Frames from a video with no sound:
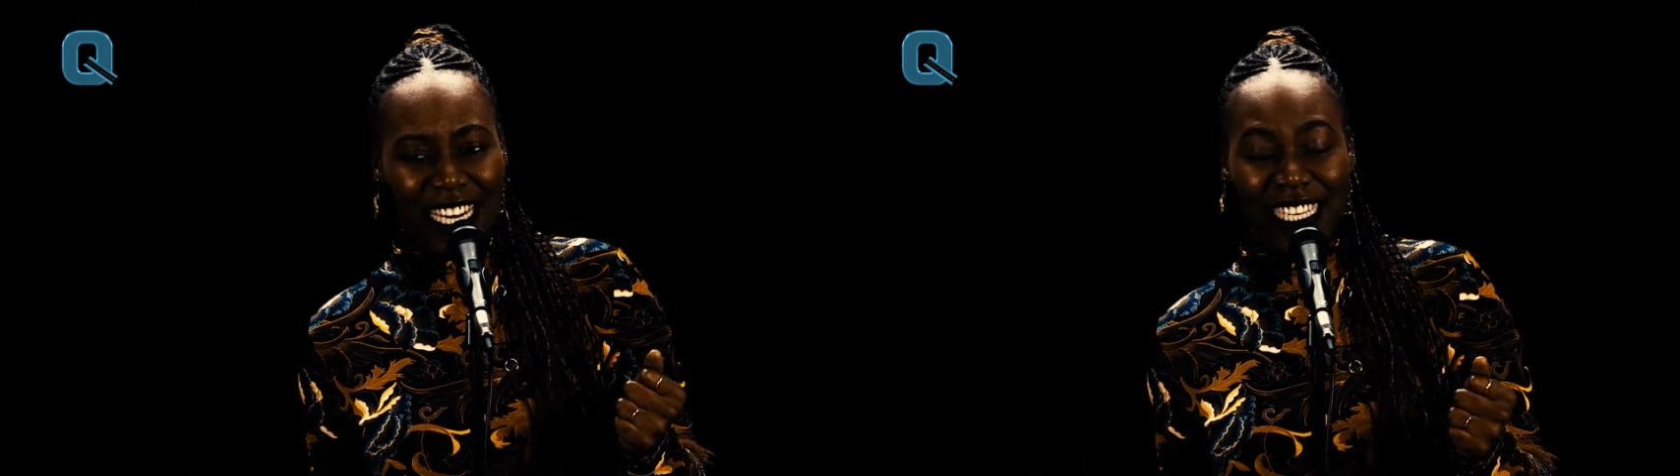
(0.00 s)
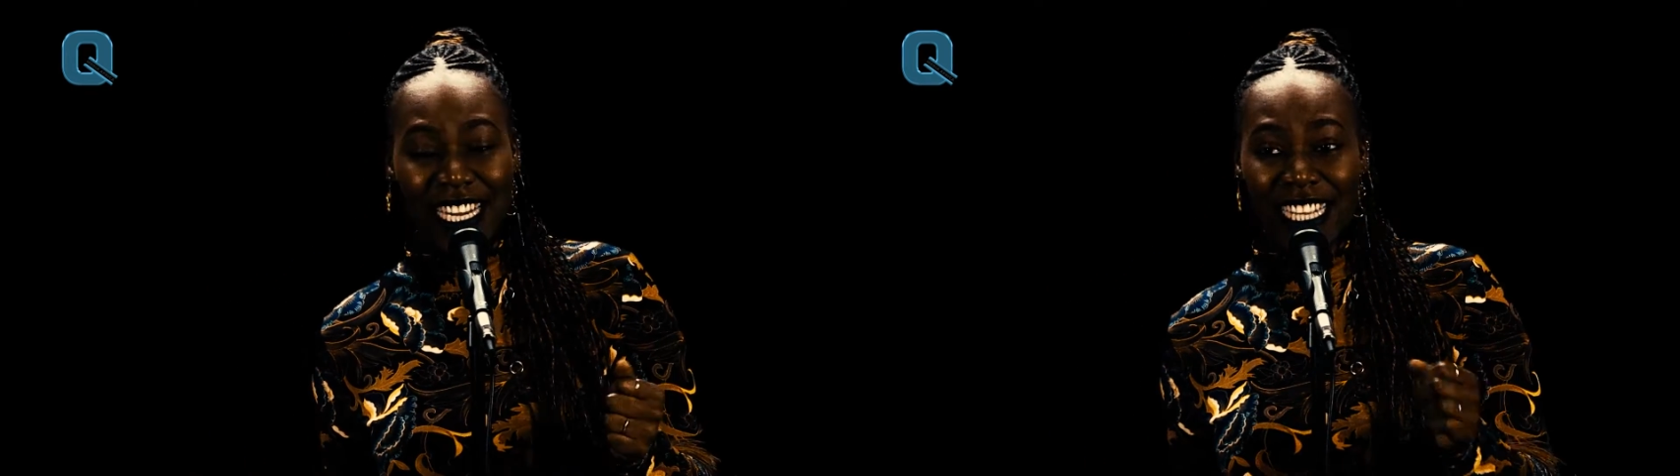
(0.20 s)

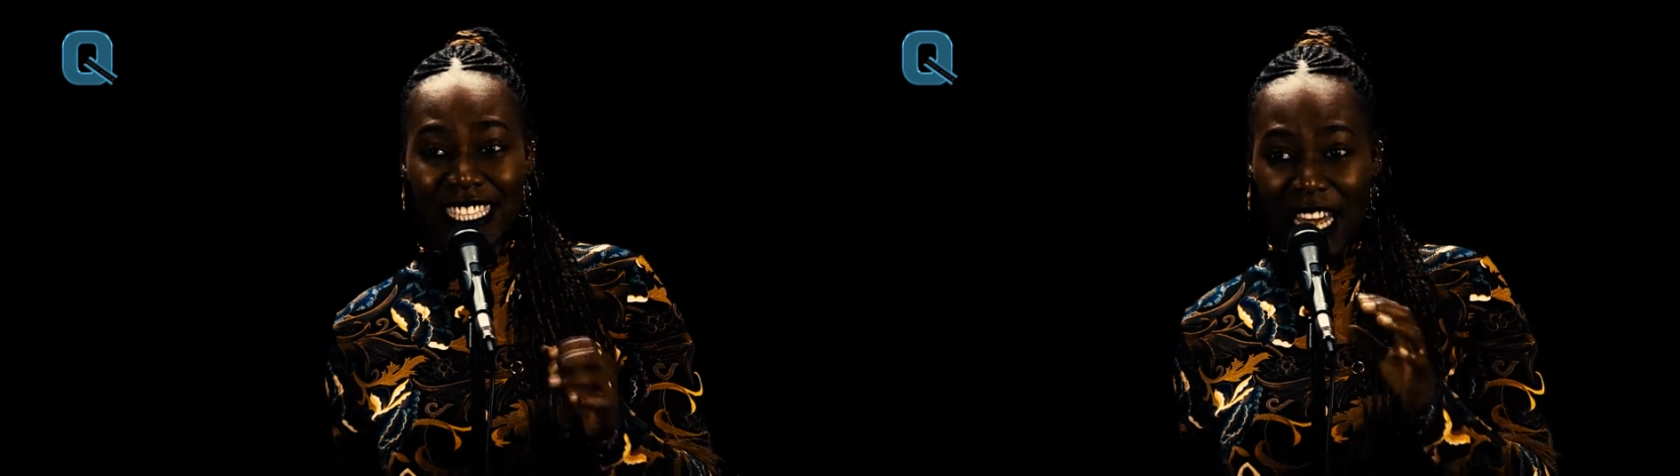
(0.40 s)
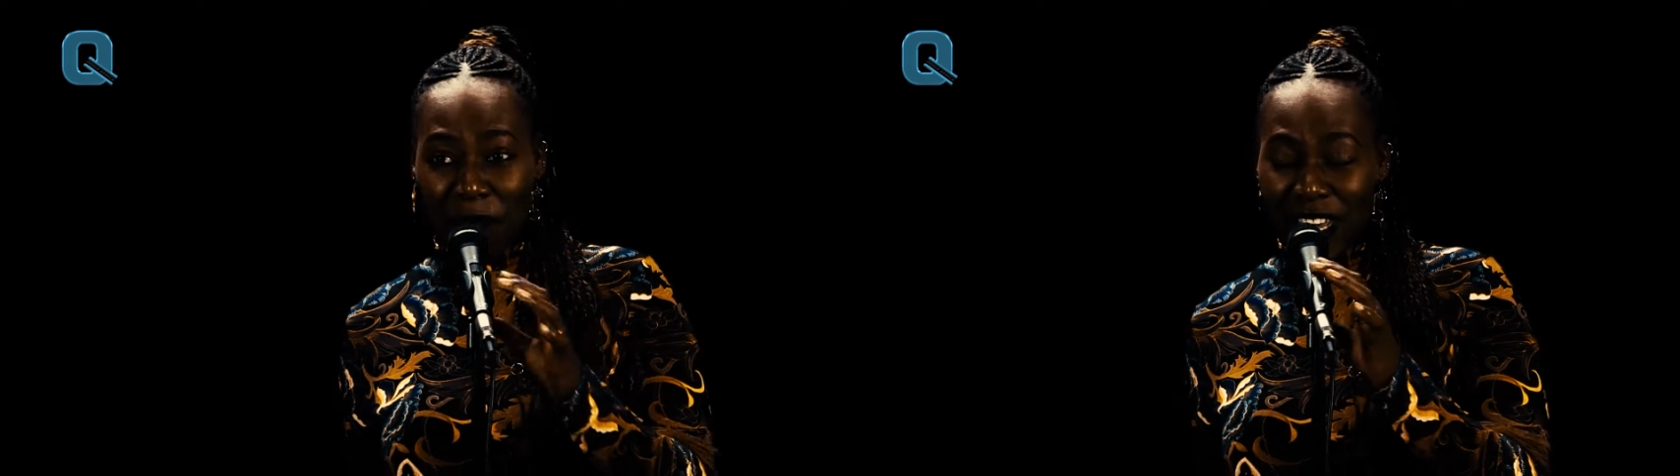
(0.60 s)
isn't it the
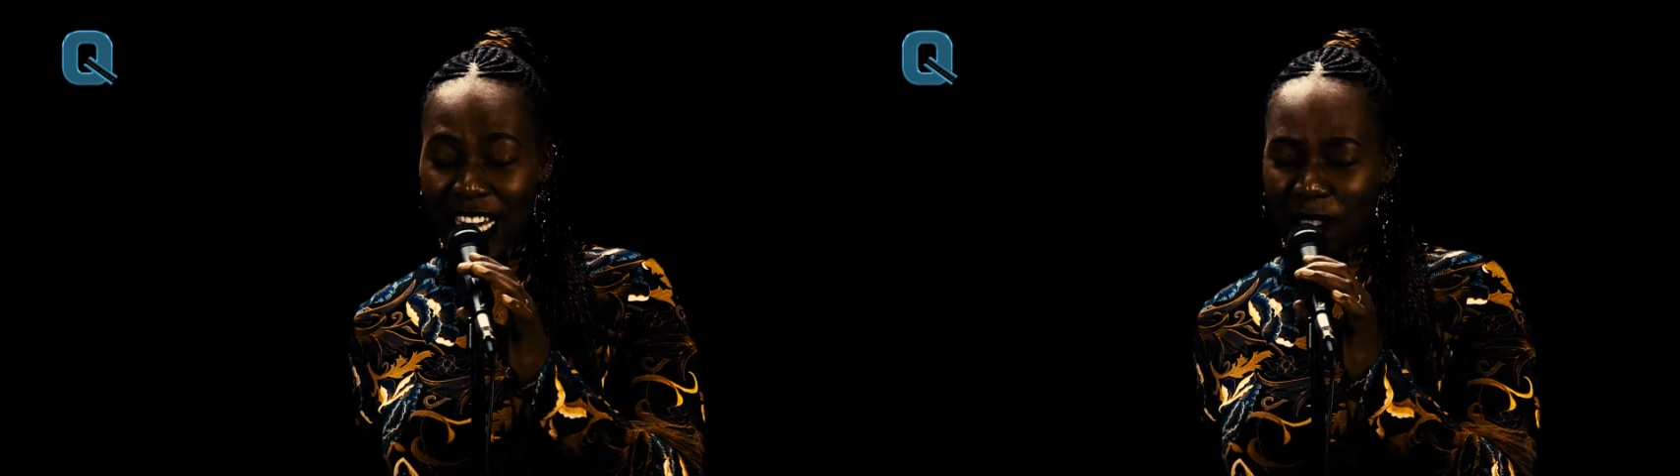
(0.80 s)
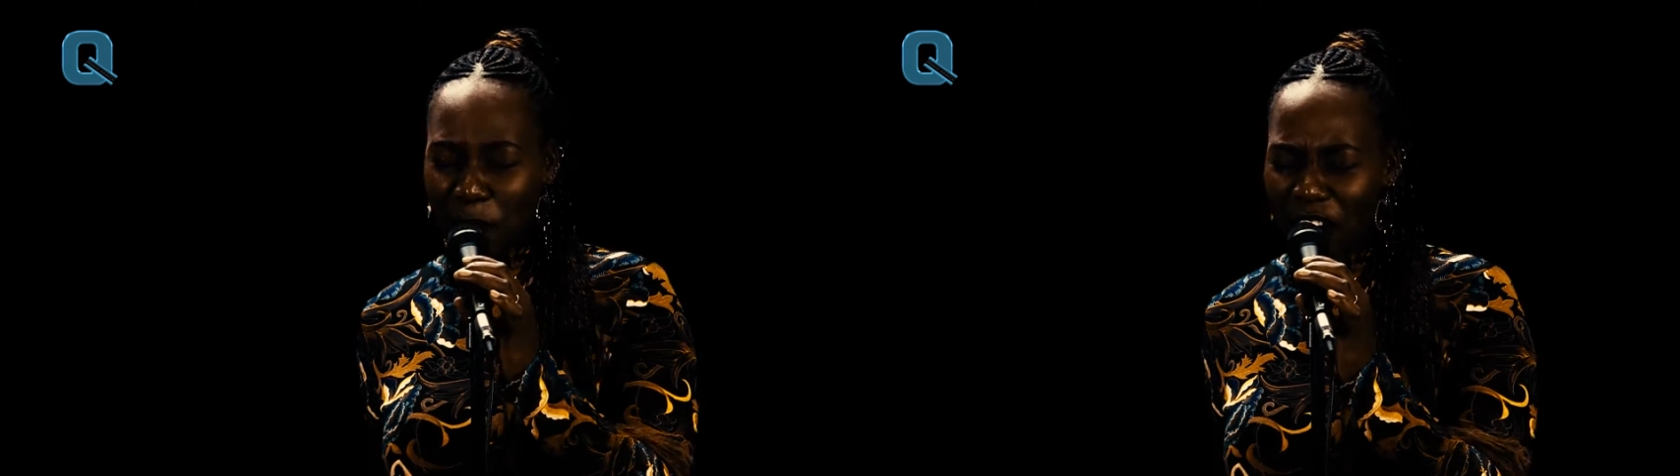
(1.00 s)
same
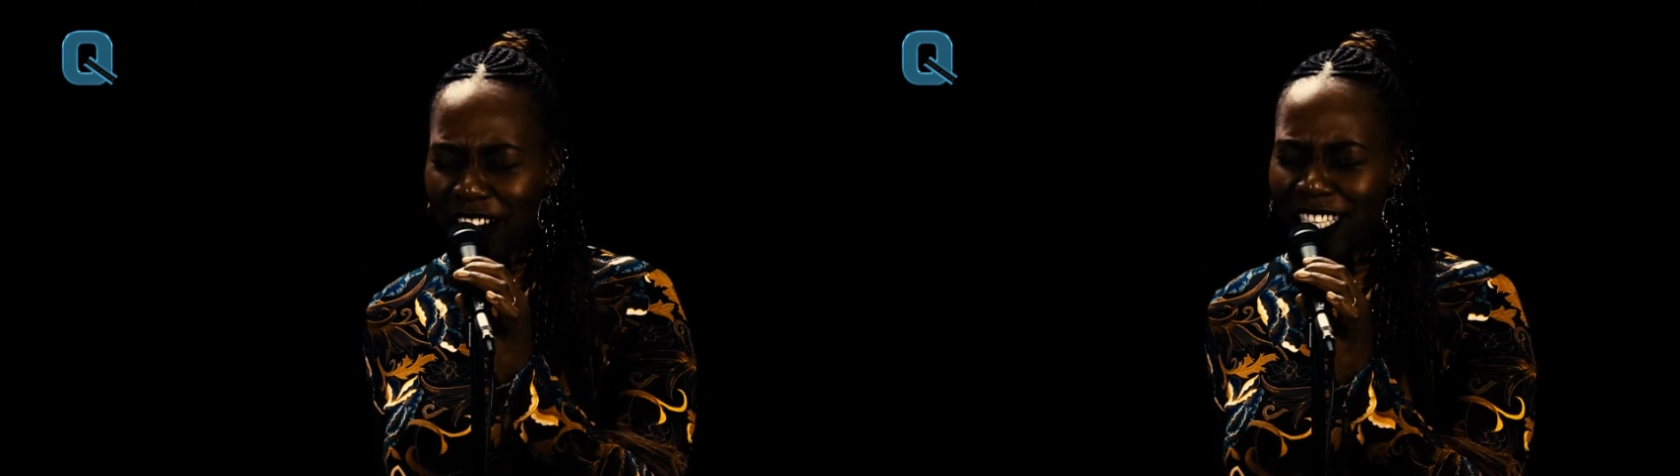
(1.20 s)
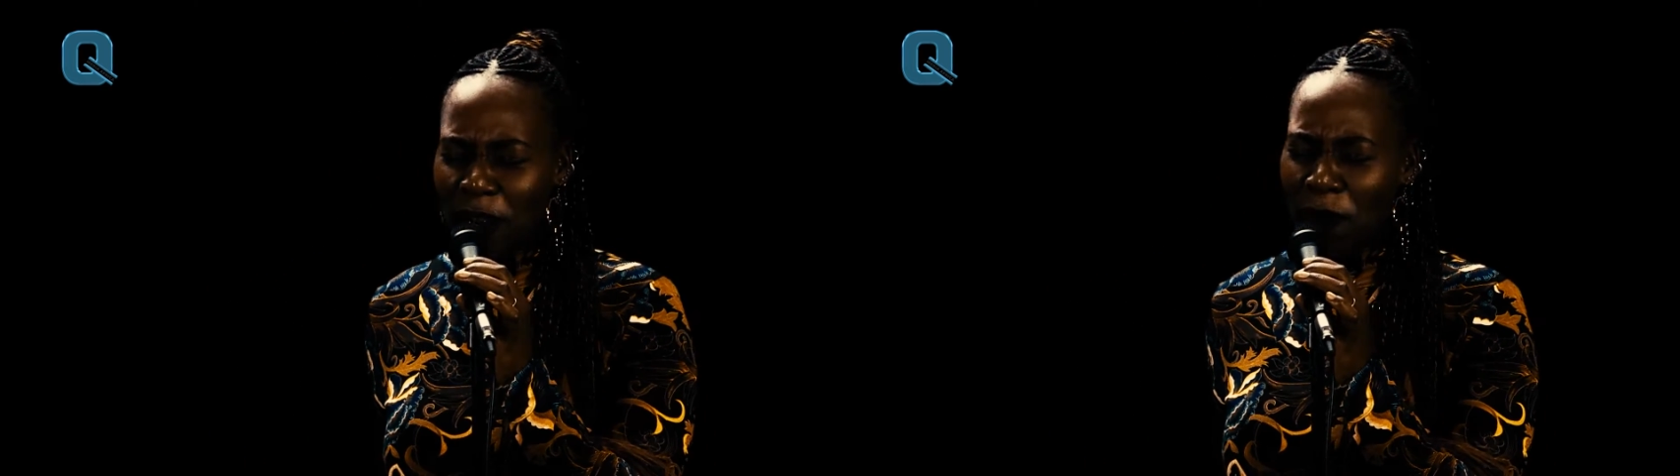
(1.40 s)
thing as
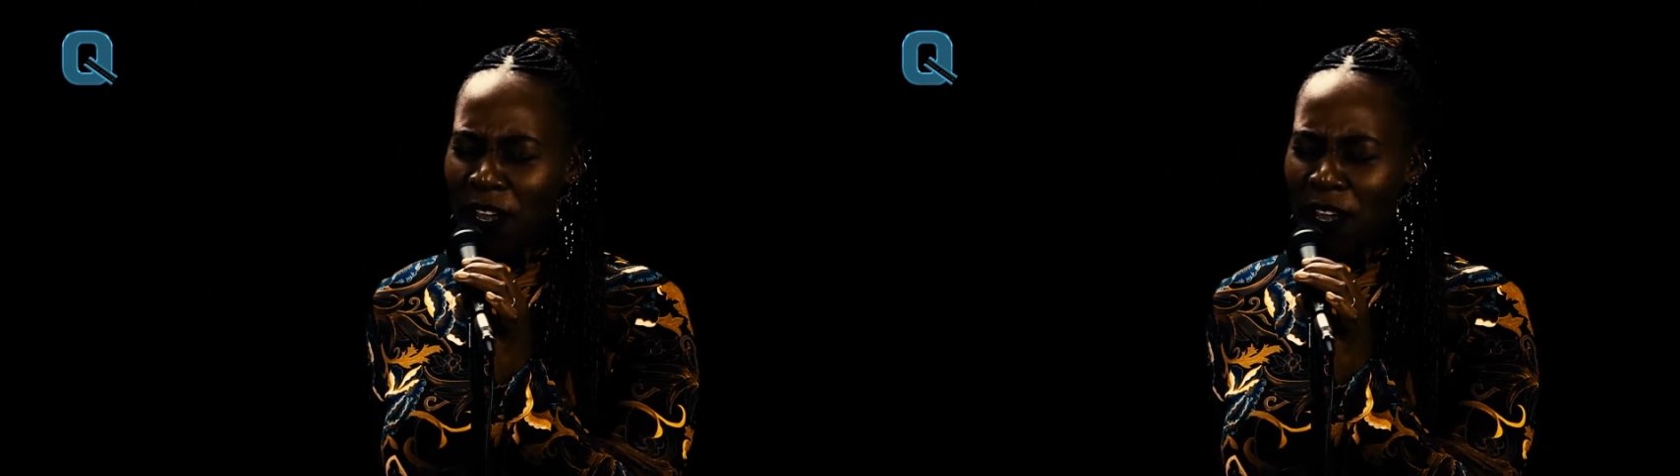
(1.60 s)
purging